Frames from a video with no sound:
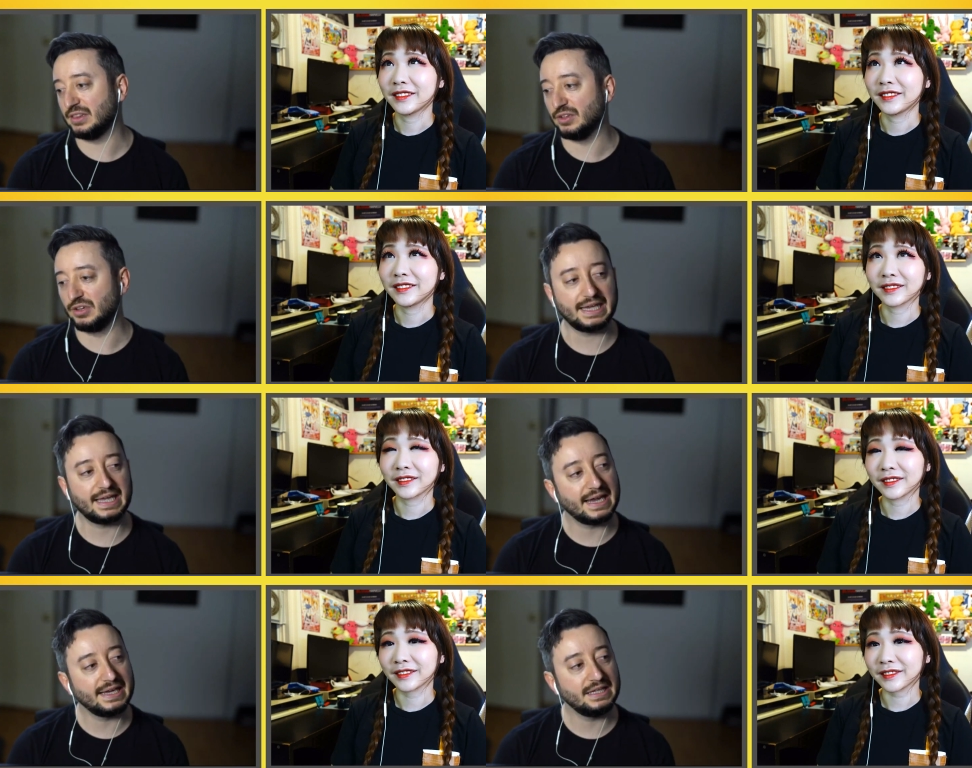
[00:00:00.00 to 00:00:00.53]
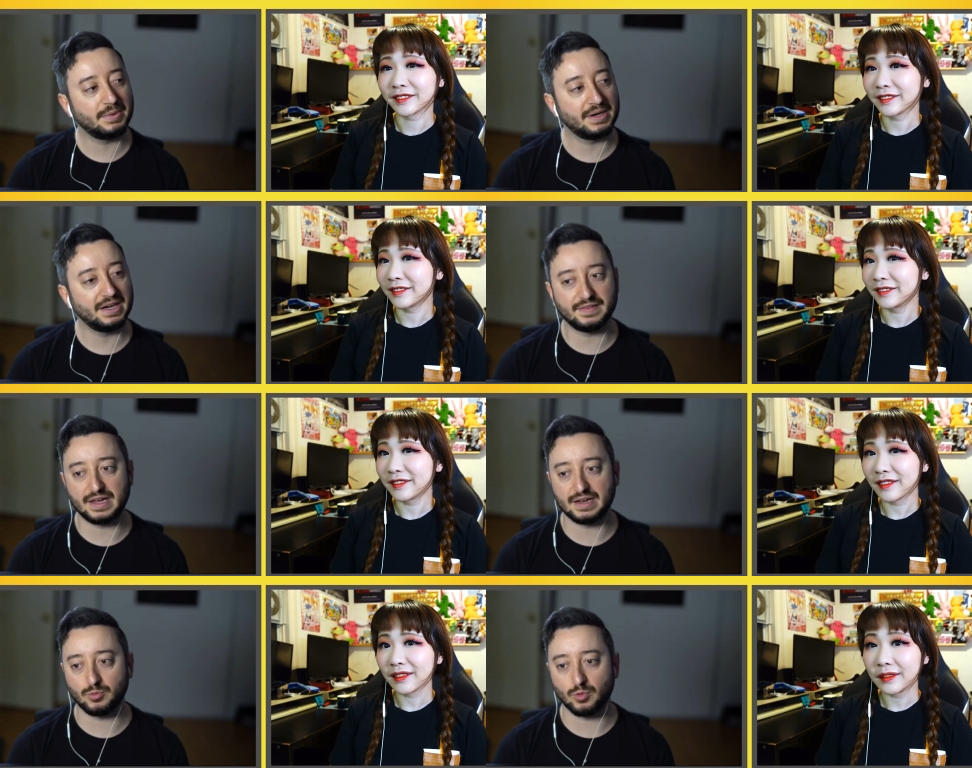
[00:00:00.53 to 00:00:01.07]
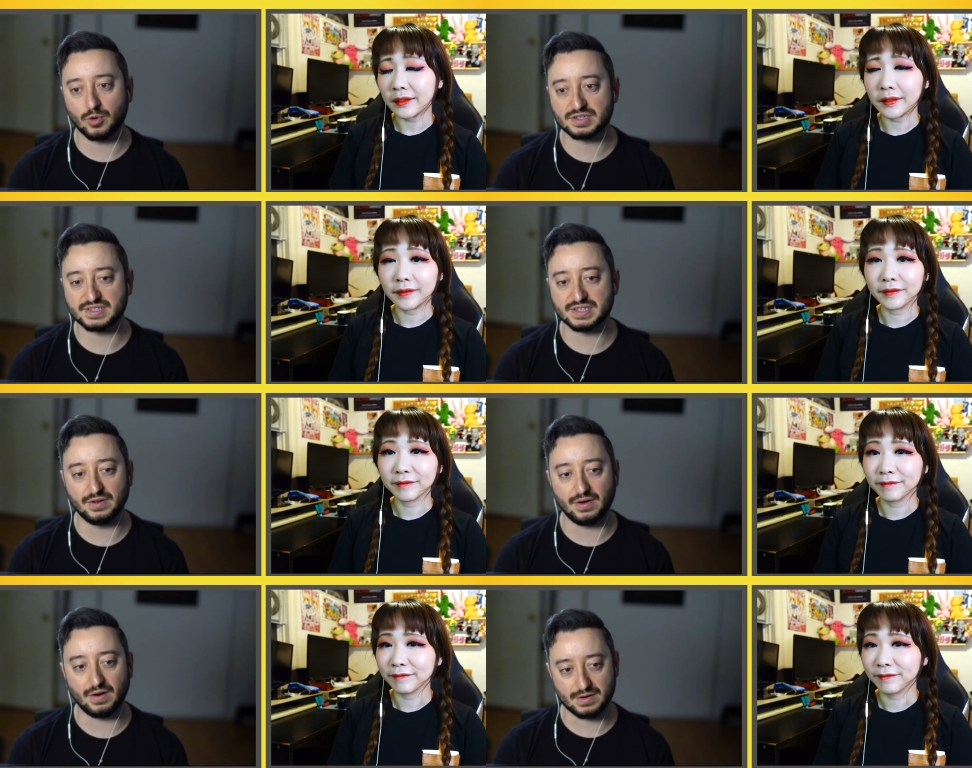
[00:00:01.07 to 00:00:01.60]
Speaker 1: look, anybody that works
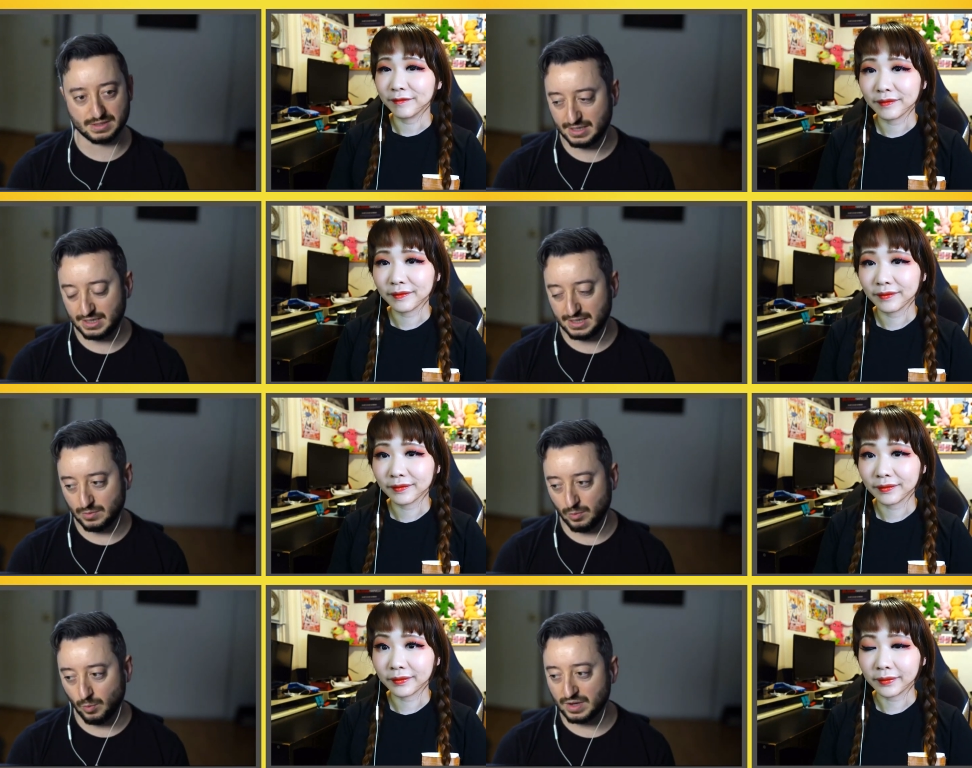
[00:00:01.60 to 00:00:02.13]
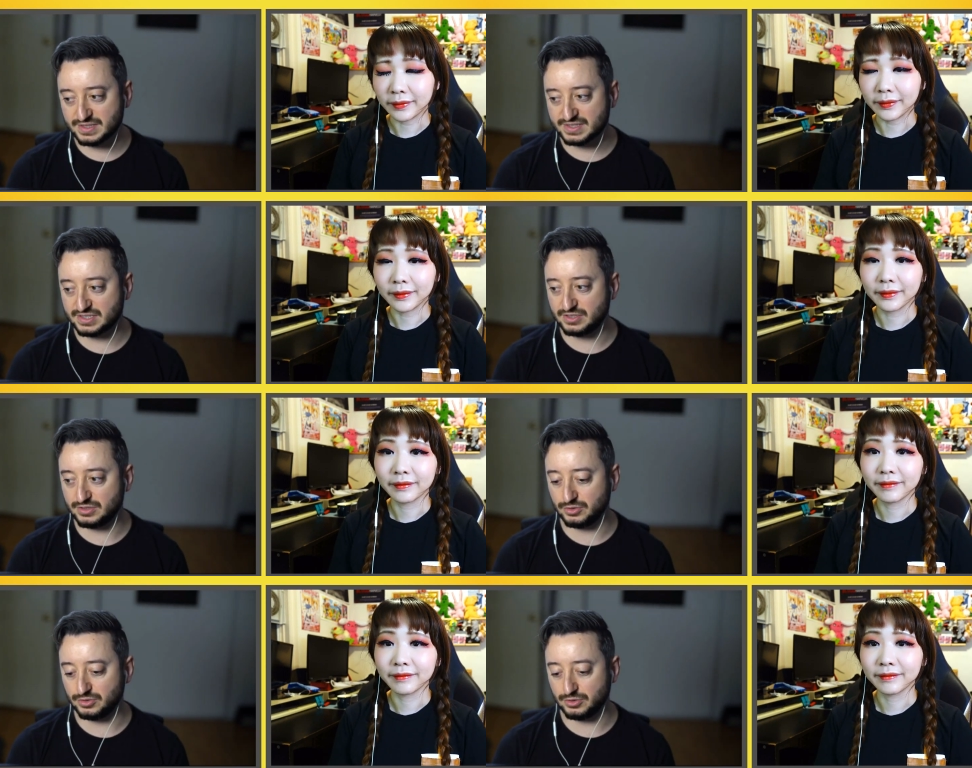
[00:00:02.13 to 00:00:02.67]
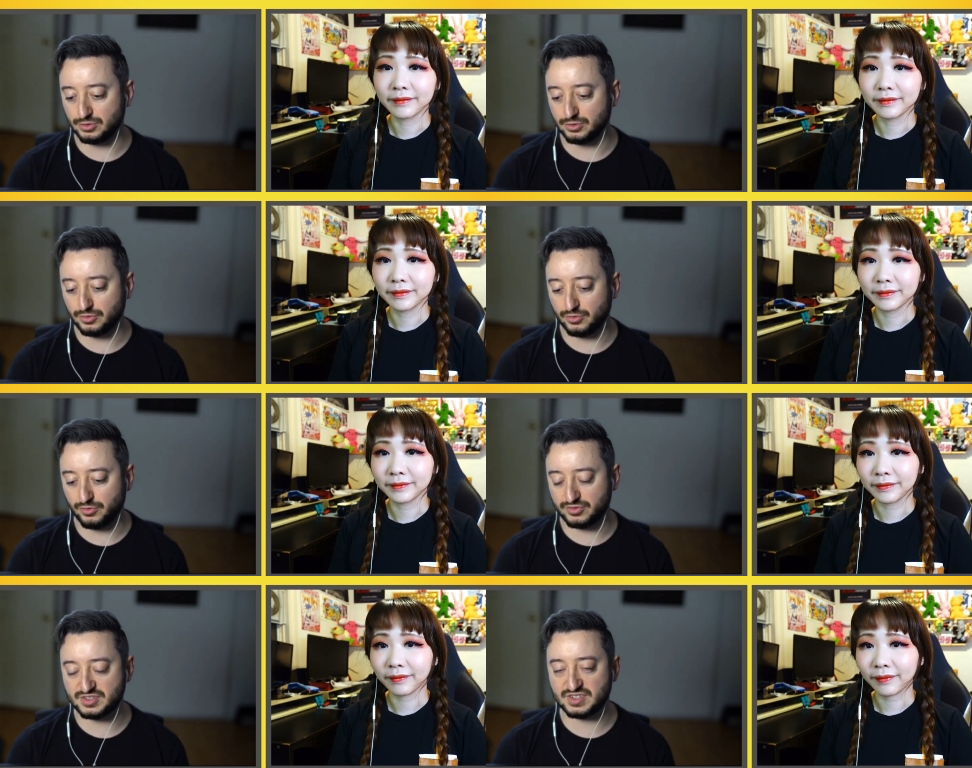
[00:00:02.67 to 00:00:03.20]
in art wants to
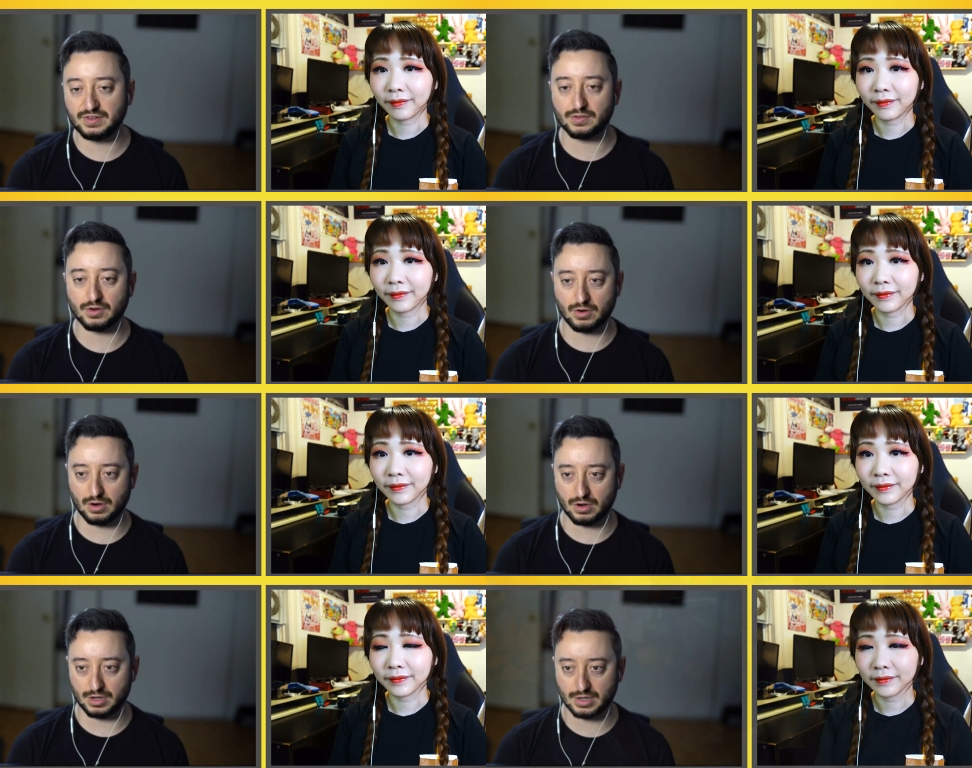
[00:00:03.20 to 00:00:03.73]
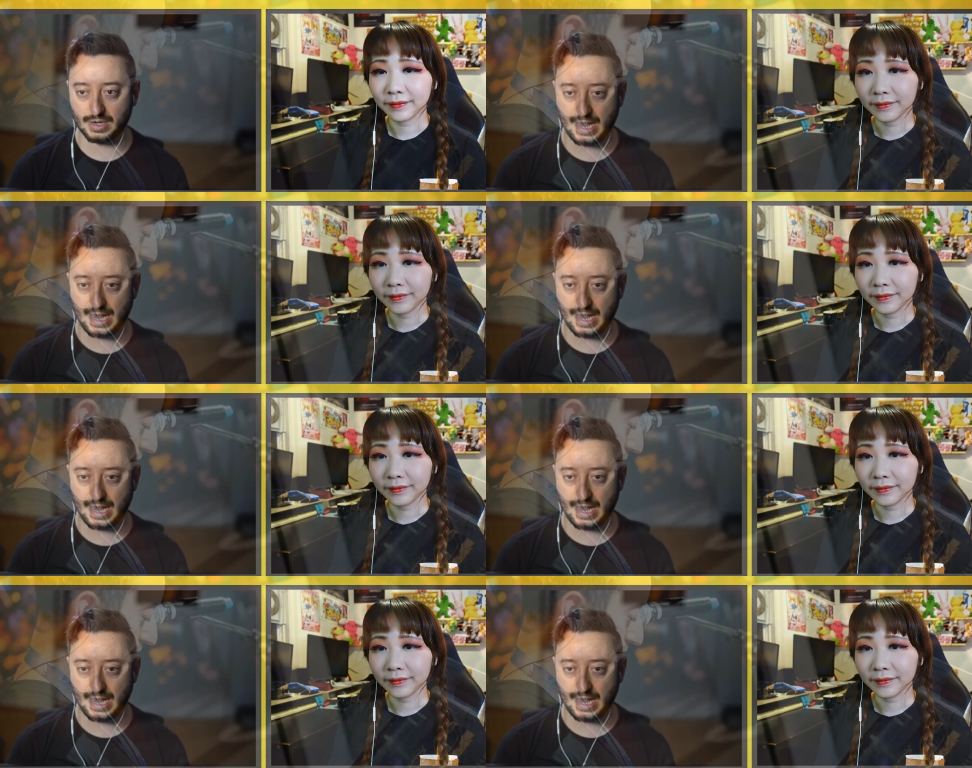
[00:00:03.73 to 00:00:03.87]
see their art